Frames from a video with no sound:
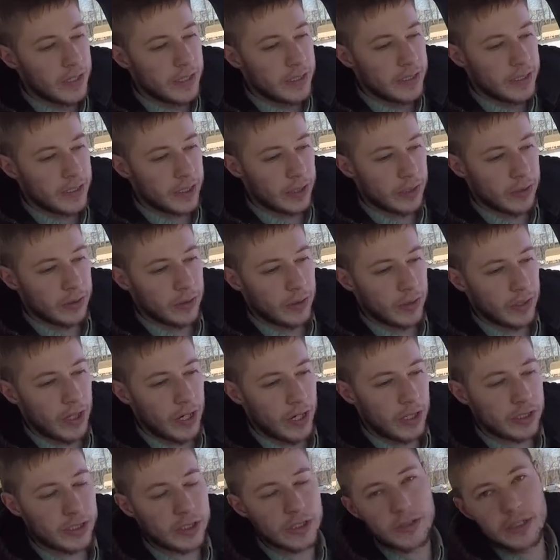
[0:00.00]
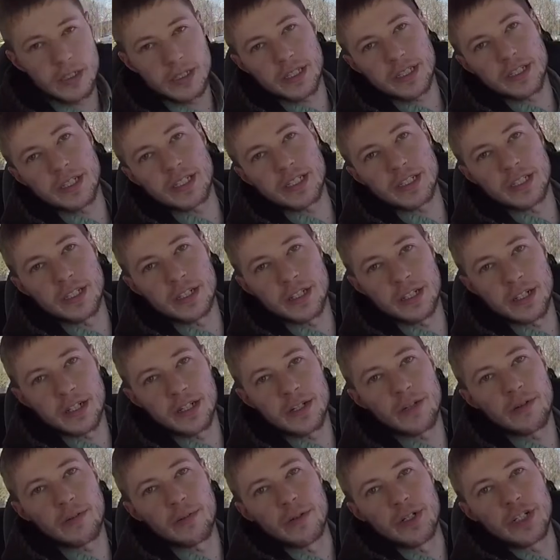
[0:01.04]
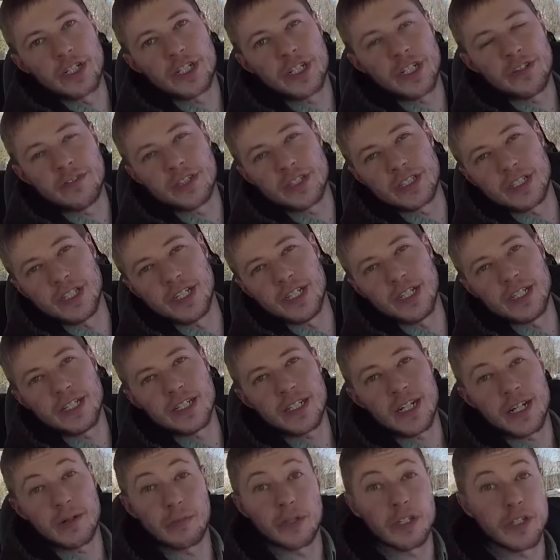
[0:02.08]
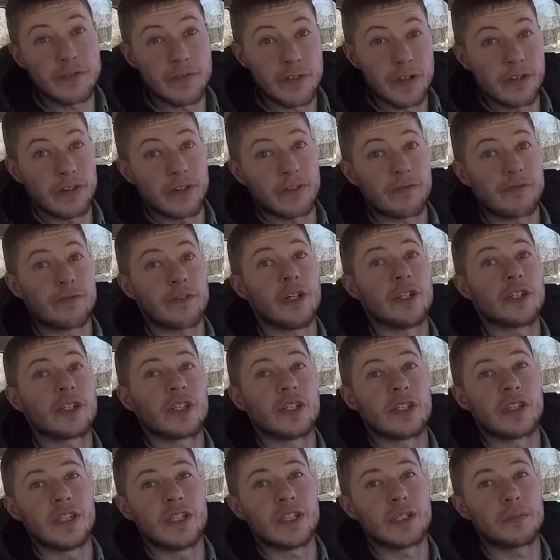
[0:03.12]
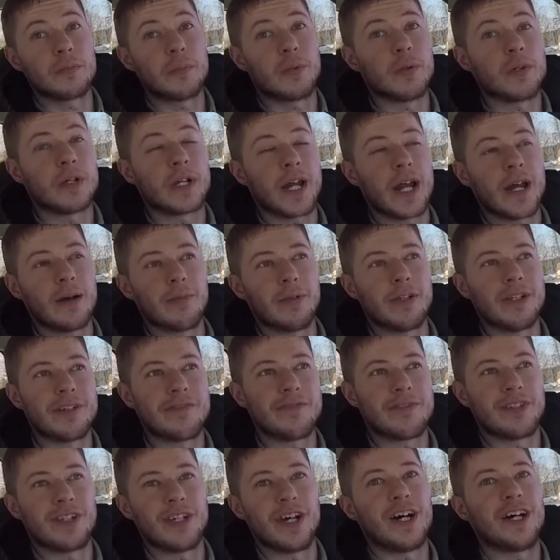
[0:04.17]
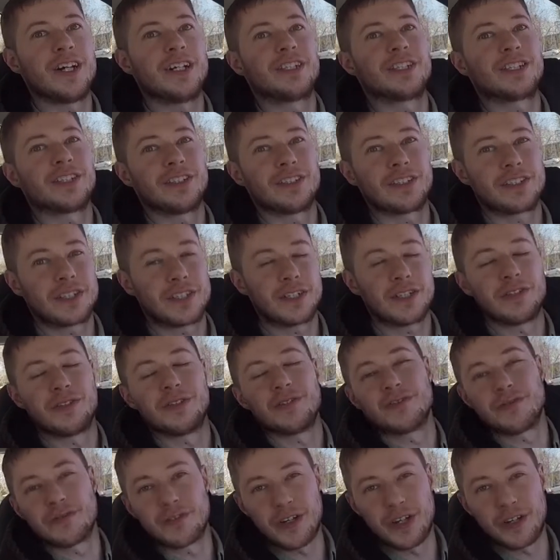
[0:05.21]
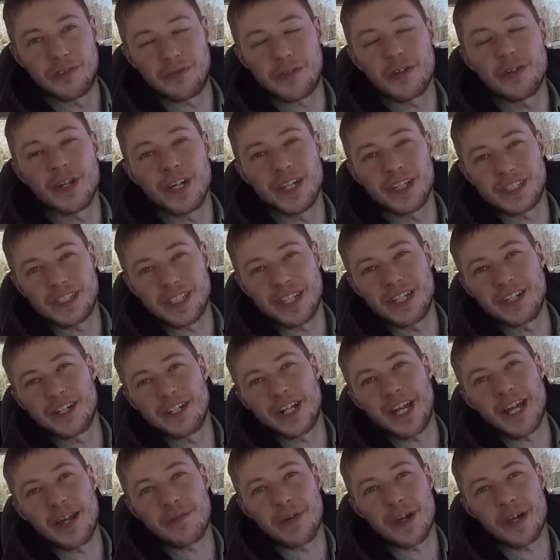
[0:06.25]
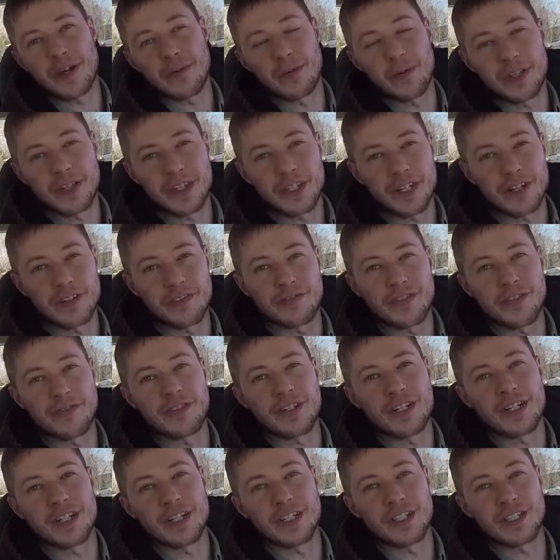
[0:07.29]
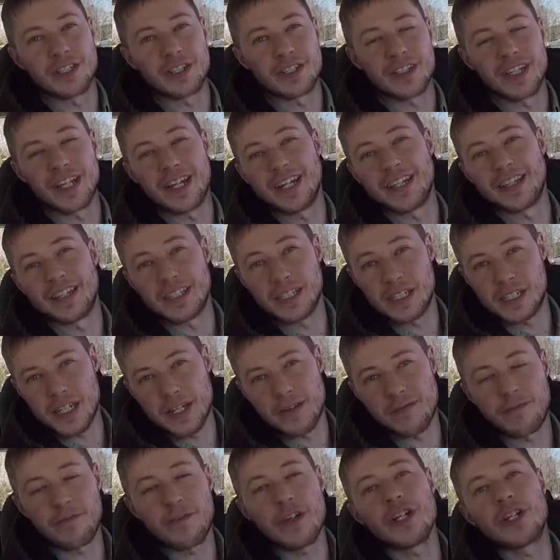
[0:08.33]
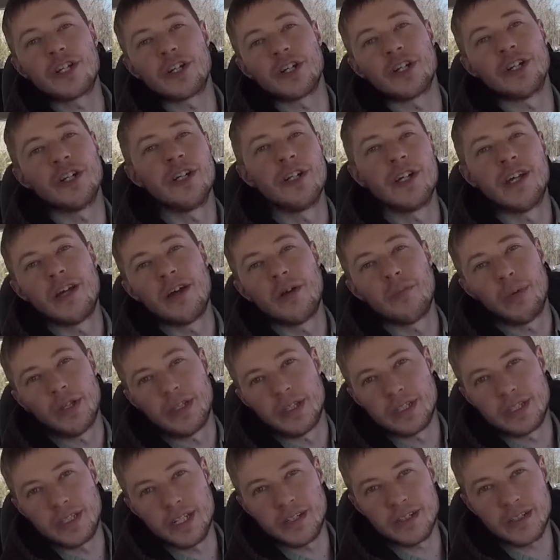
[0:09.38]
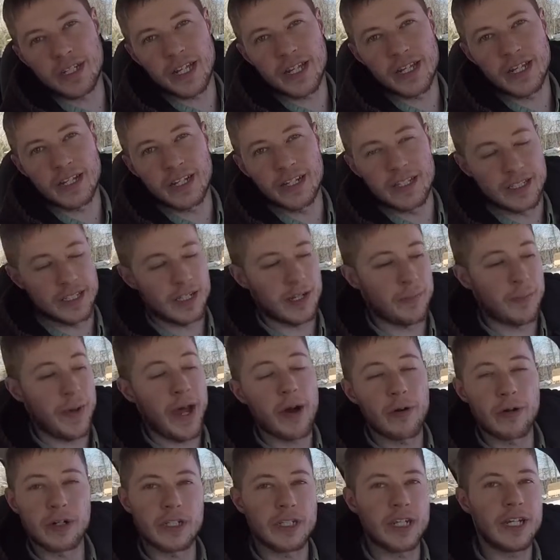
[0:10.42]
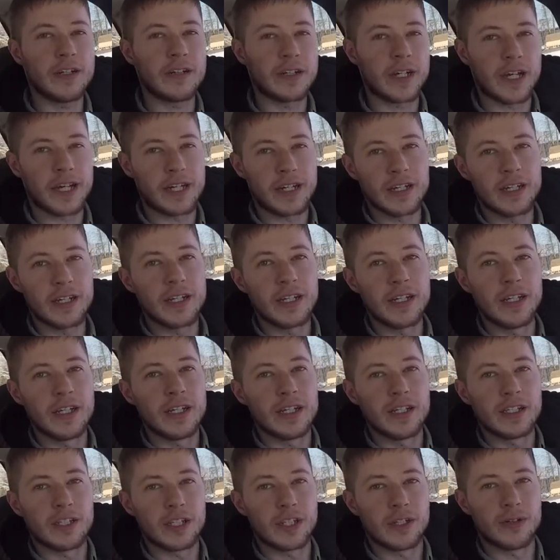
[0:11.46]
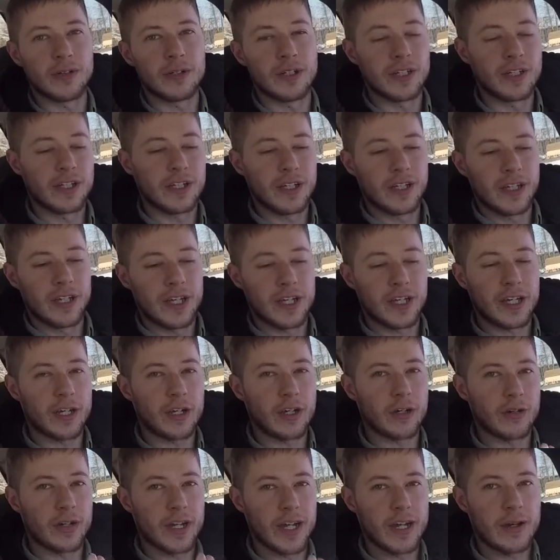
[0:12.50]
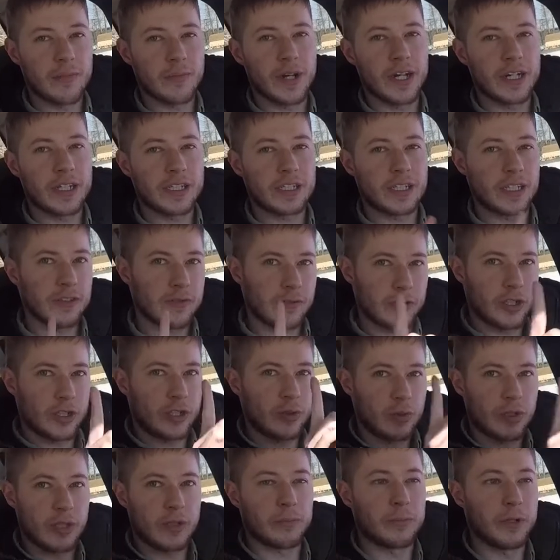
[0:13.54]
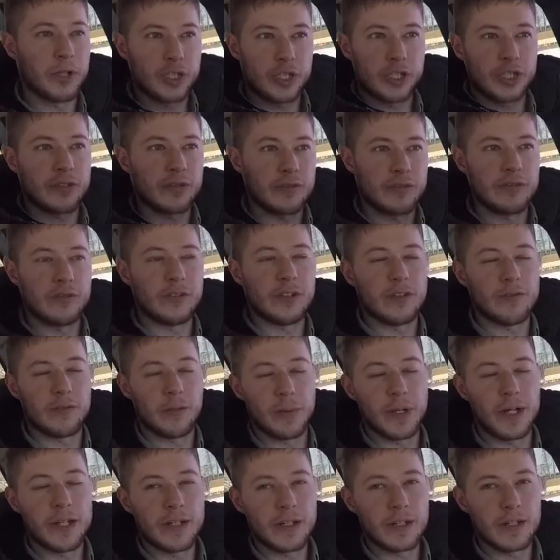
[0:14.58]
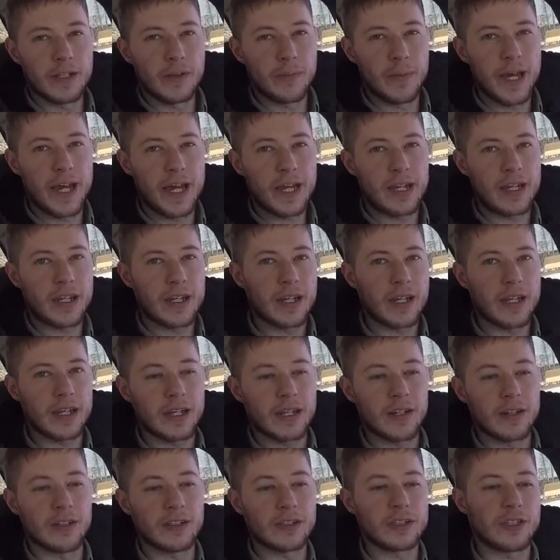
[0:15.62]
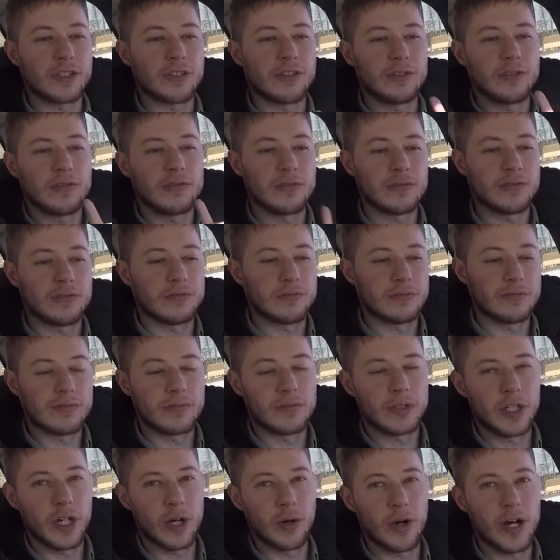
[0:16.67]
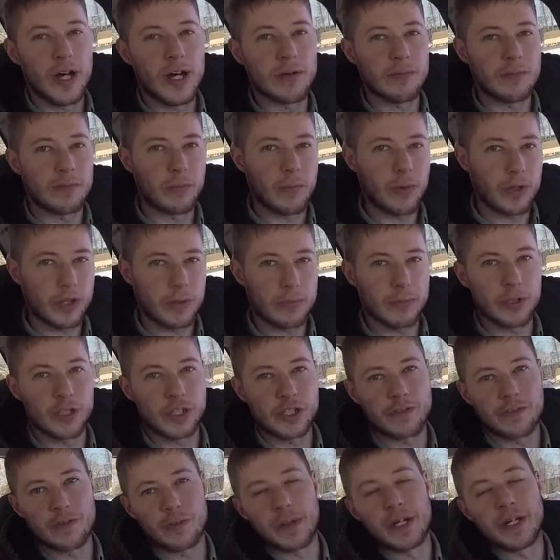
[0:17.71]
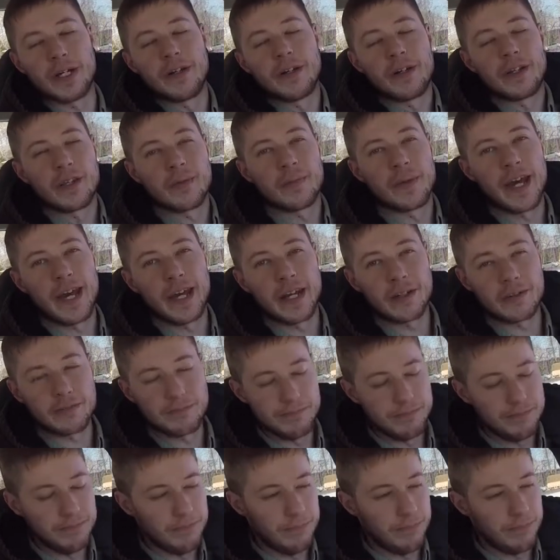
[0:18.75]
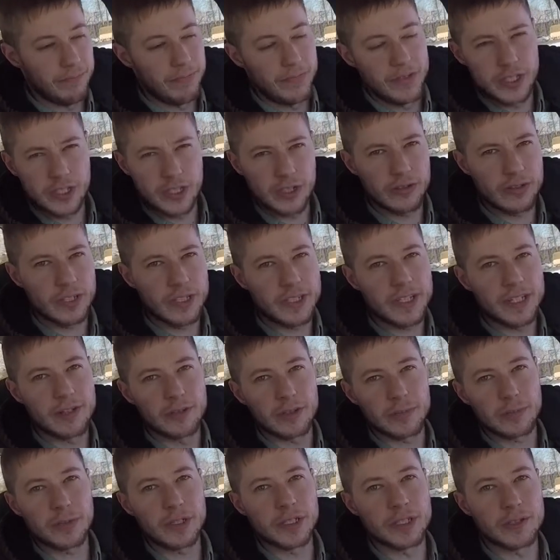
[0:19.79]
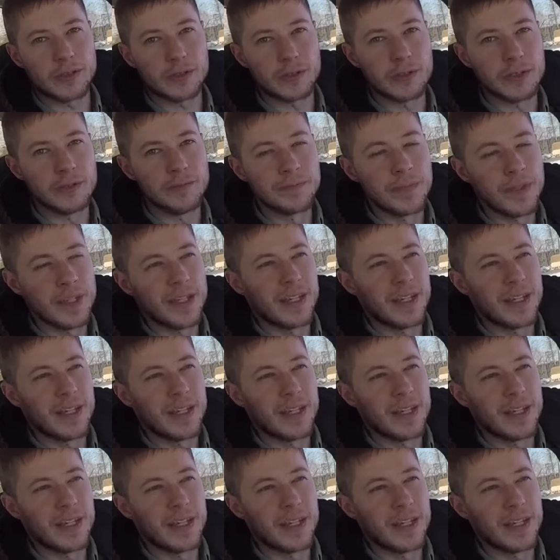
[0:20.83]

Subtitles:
So also on the exterior, what Chevy's done, and I believe they're the first at this point, I believe Dodge also a few days later came out with their 1500 that had the same feature, but the tailgate, it's a power tailgate. So it can go down by itself just with a push of a button on the back, and it can also go up with a push of a button on the back. So I thought that was pretty cool.